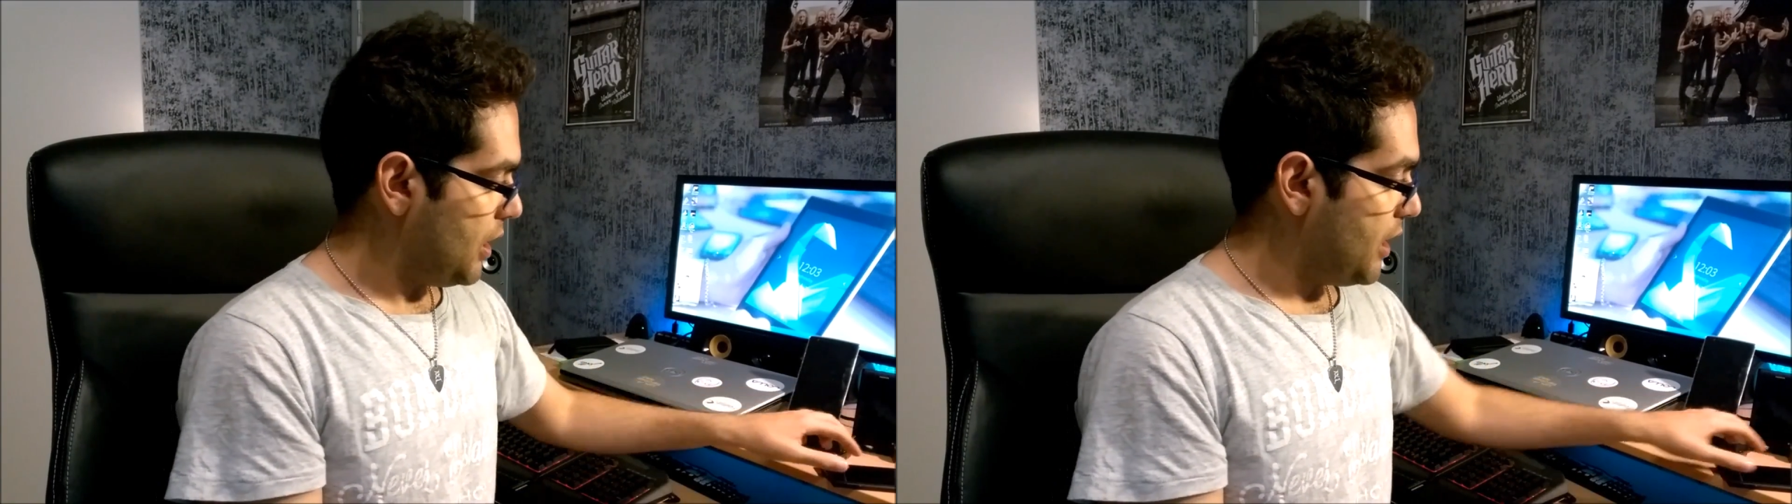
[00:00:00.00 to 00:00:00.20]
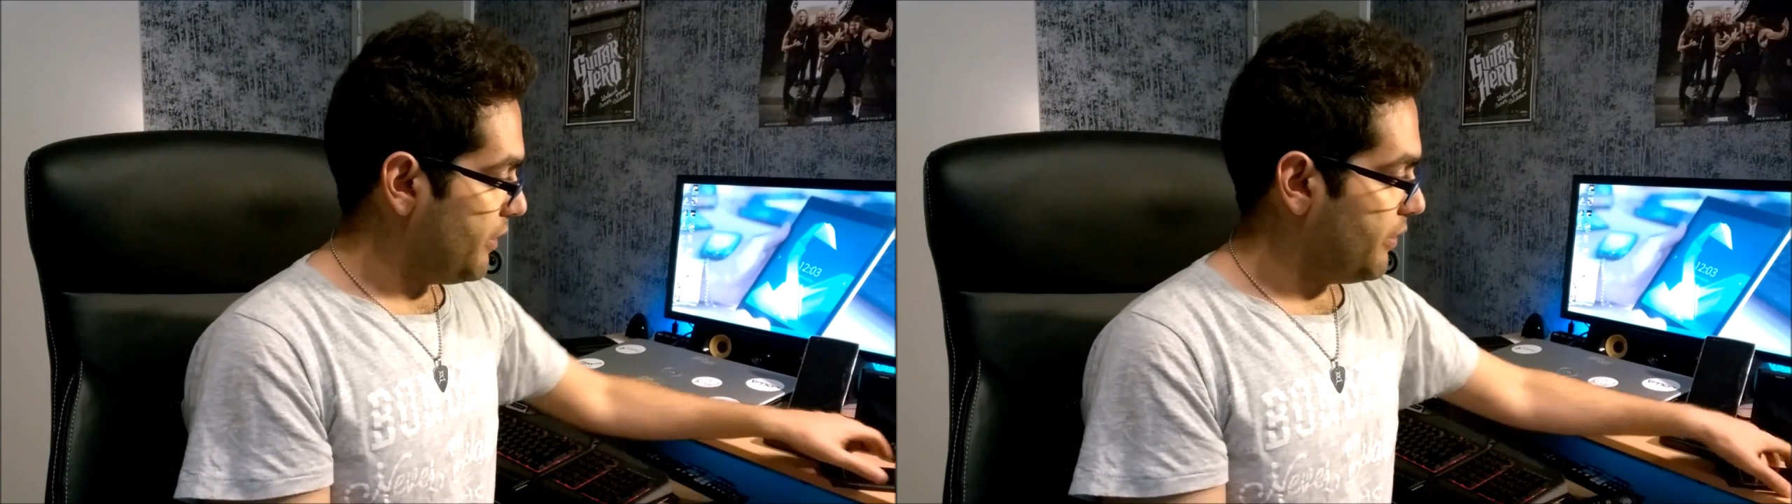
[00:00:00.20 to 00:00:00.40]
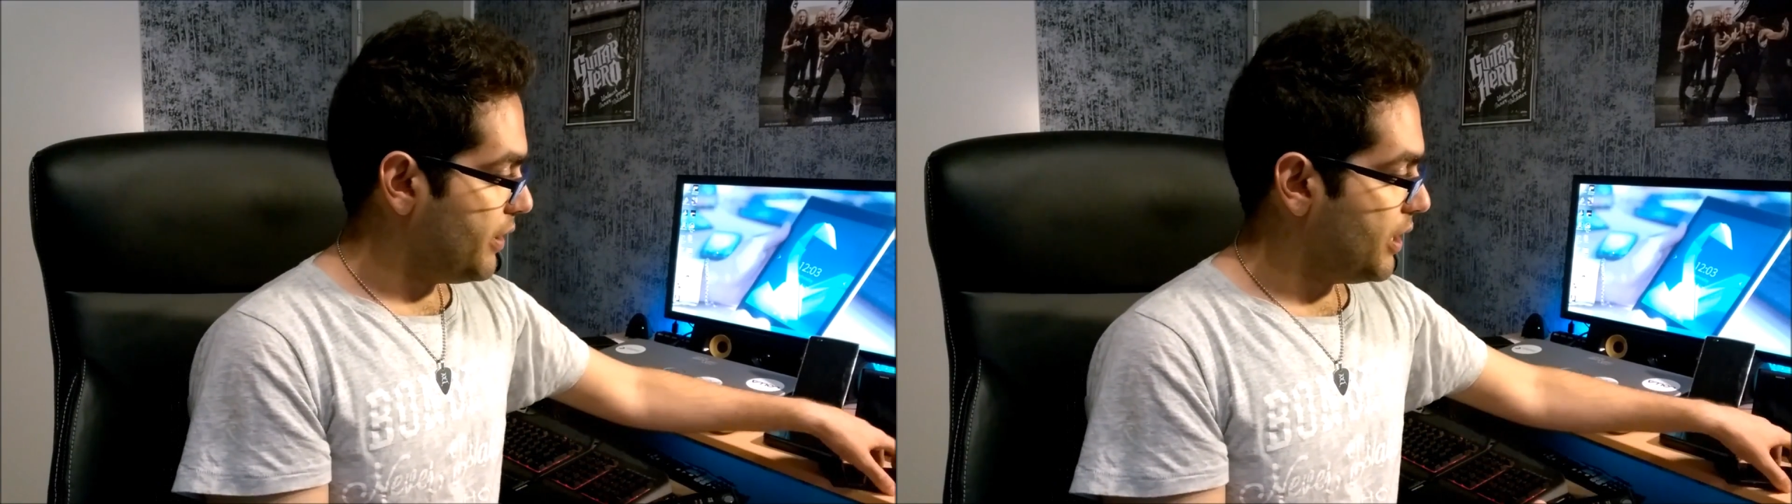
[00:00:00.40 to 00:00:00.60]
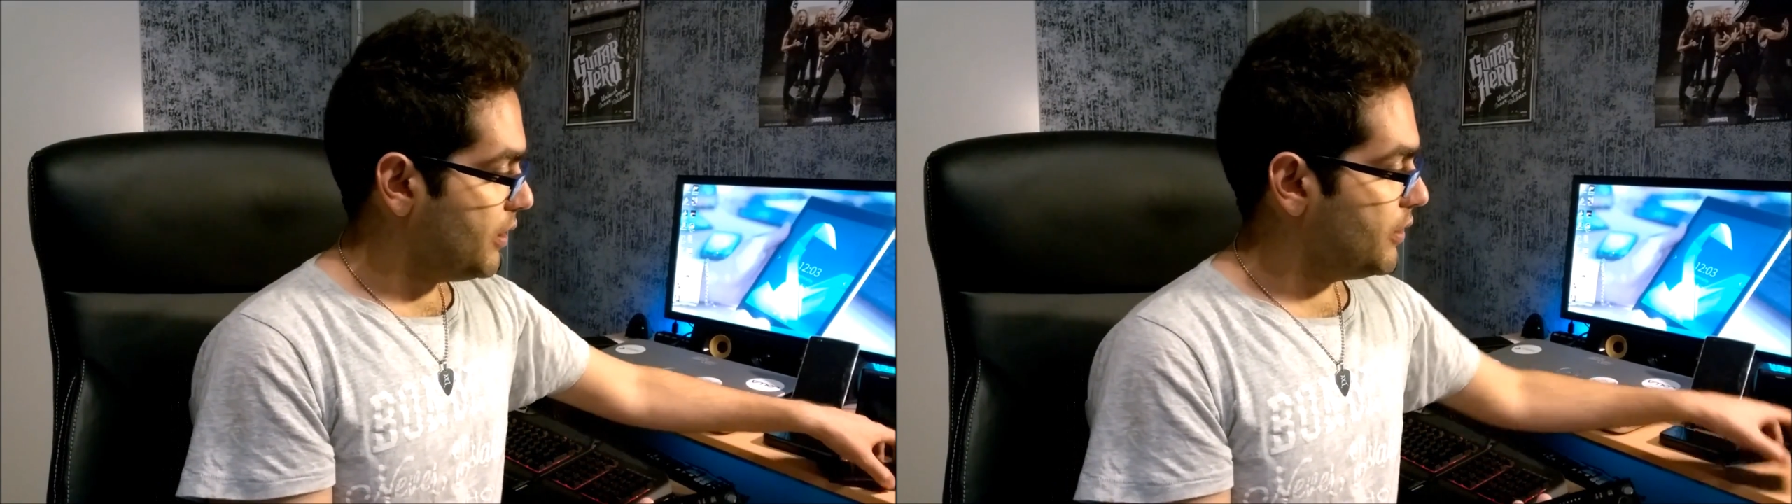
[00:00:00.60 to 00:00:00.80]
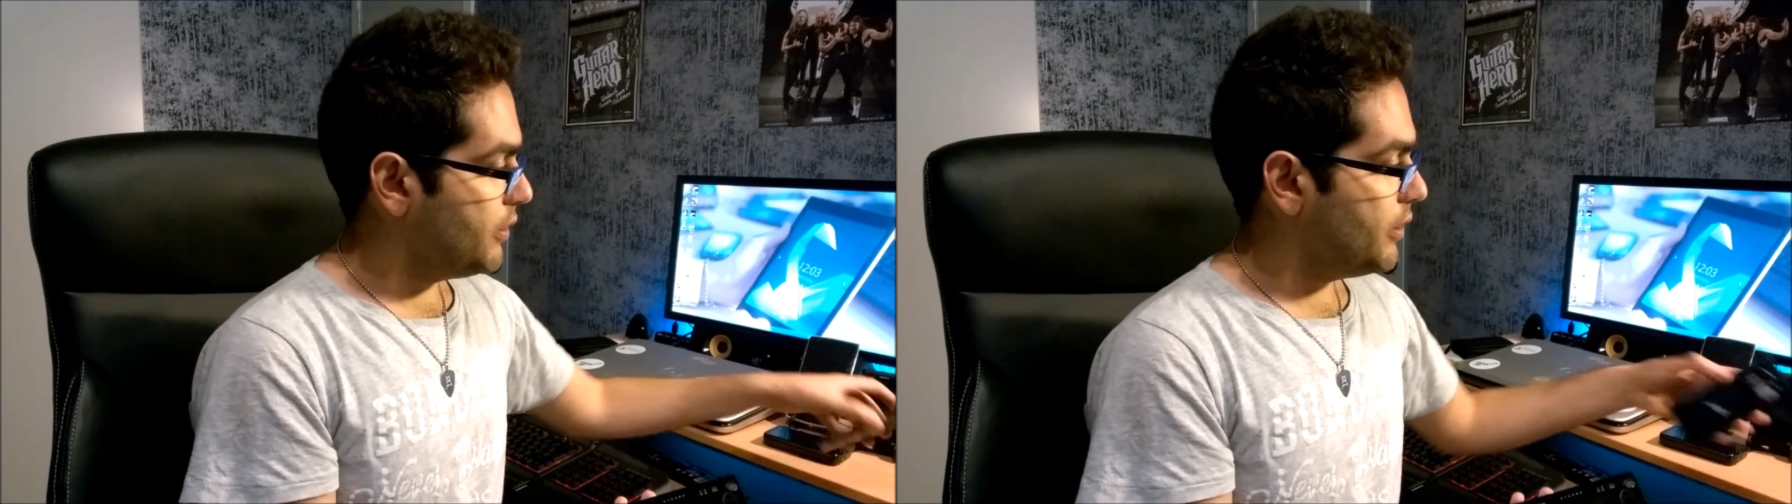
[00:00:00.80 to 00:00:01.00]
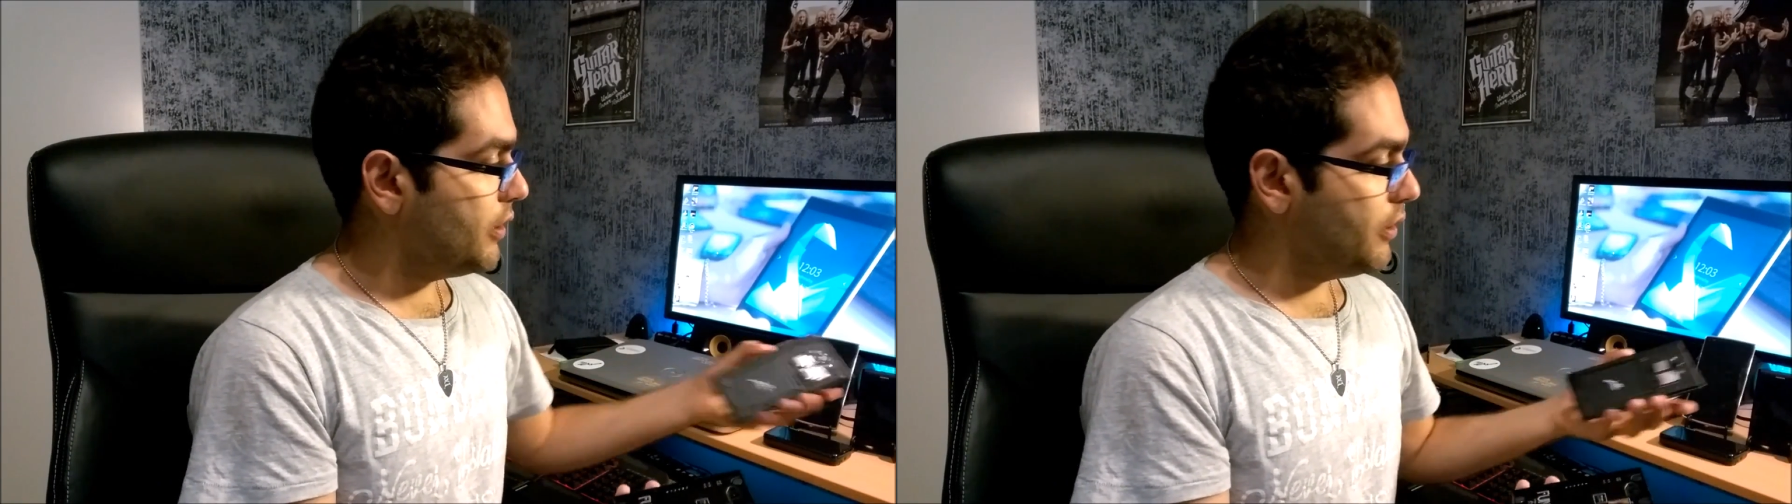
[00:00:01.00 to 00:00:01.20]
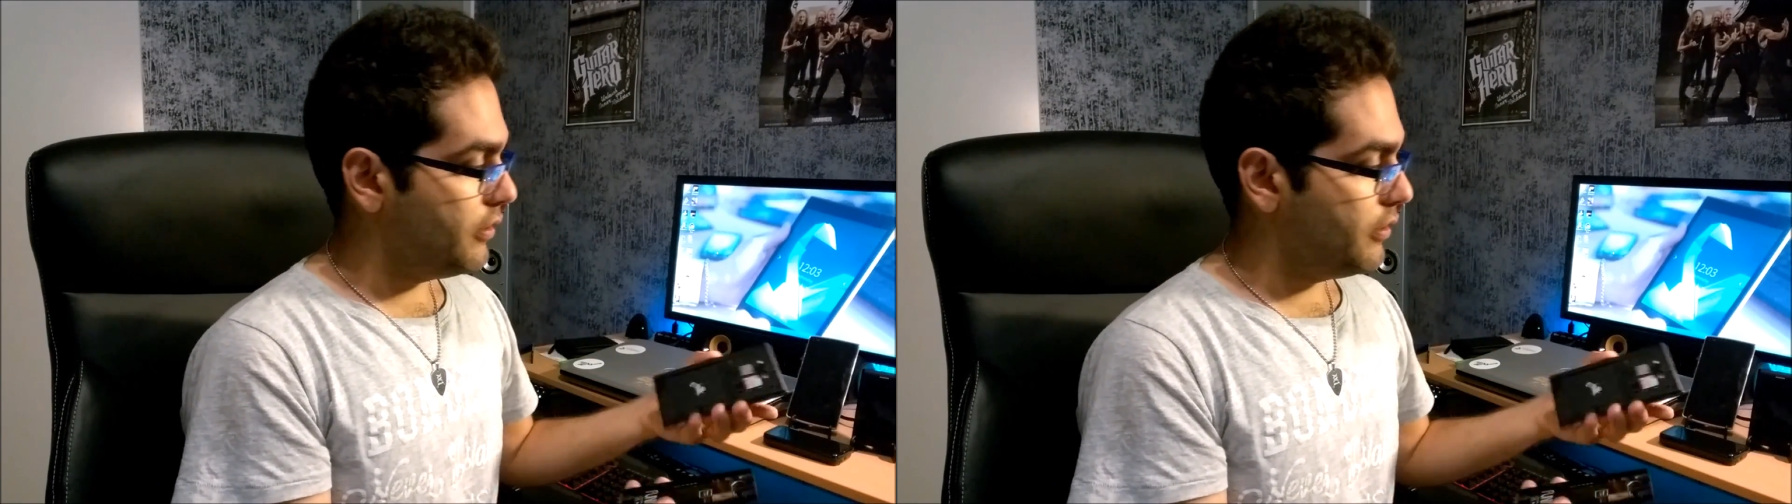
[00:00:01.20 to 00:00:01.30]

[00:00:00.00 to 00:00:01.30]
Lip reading: and then